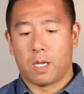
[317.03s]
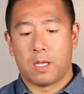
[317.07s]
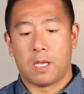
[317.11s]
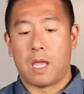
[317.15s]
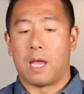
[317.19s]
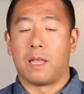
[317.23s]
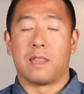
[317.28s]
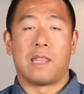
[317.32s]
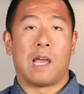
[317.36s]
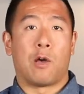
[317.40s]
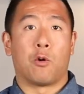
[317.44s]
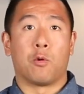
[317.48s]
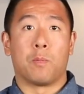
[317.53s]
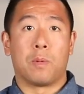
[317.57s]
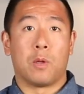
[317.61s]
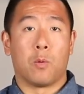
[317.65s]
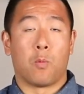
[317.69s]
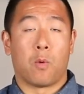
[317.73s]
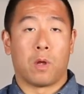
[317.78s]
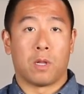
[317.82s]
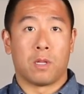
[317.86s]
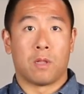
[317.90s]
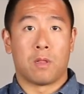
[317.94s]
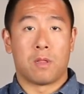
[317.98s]
Yeah, that would be
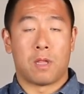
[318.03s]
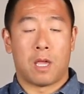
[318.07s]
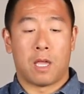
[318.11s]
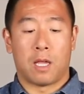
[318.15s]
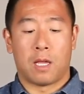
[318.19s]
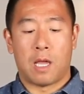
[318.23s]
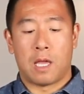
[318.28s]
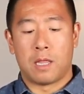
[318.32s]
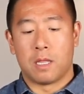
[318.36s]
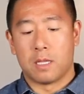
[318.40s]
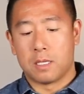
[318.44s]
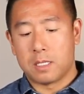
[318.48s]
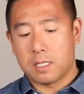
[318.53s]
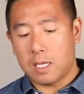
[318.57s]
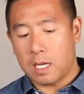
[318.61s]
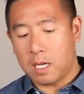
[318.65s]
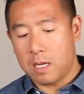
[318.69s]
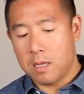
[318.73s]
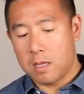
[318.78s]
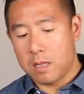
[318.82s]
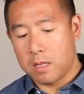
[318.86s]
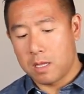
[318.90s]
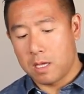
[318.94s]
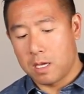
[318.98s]
one thing. And the
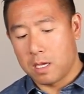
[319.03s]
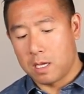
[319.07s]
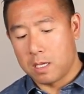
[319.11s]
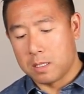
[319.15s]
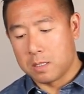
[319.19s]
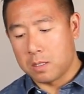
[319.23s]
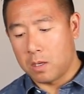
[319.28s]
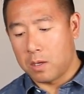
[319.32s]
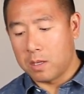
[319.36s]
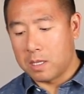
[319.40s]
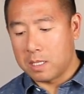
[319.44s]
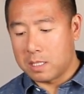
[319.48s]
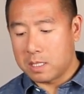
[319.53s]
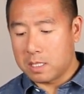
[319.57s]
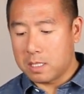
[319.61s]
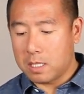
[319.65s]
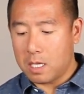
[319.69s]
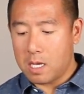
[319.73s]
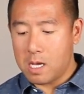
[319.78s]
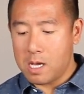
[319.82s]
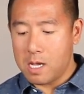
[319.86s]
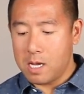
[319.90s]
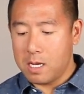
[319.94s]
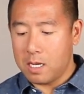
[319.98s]
second thing is on the
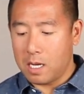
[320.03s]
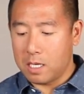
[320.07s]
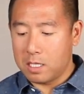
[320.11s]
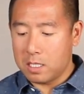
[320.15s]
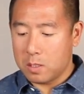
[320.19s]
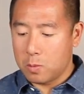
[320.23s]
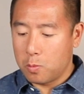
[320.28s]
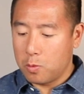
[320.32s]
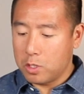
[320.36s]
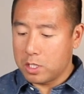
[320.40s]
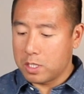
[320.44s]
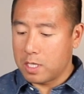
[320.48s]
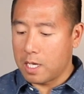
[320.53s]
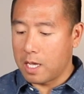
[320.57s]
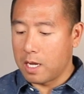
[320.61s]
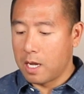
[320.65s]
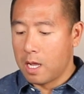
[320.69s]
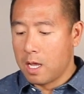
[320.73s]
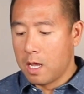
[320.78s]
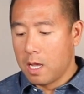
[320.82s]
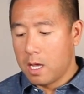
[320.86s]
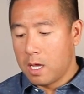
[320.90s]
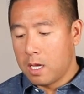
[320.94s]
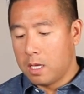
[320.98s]
side, I just wish that
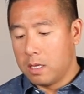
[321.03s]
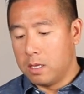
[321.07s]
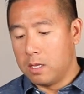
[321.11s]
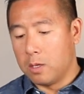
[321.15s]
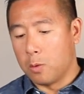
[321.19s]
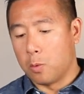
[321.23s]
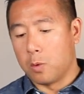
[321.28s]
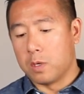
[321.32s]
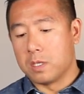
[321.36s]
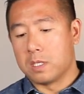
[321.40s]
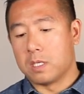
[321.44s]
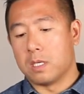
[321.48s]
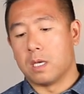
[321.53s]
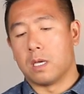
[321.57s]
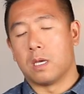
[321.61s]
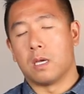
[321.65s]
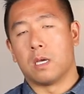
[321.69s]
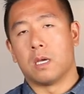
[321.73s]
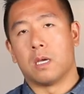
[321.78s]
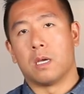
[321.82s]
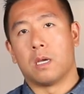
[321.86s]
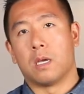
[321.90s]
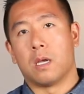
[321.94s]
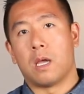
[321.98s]
there was
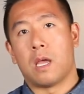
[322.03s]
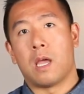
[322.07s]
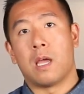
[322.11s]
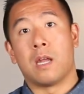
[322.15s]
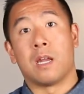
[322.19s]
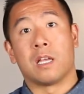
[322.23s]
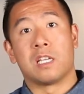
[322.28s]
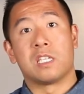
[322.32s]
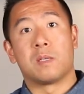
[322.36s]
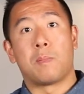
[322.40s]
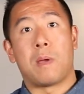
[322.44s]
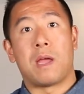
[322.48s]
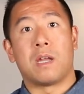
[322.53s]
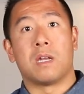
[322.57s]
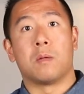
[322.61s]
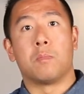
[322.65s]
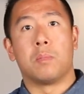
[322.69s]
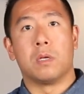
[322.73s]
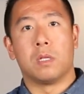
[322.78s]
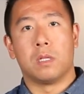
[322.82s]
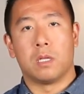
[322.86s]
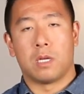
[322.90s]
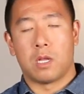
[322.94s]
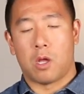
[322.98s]
an
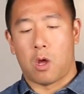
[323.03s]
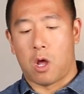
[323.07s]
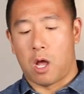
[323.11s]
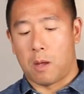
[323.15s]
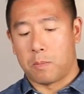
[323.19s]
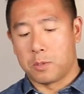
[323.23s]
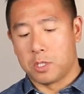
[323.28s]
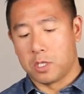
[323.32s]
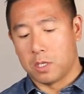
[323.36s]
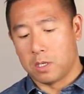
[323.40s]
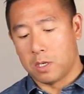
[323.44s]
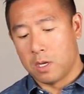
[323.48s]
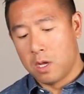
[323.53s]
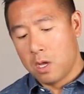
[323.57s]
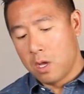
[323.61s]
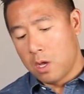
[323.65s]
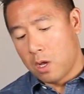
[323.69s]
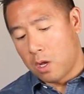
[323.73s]
expandability option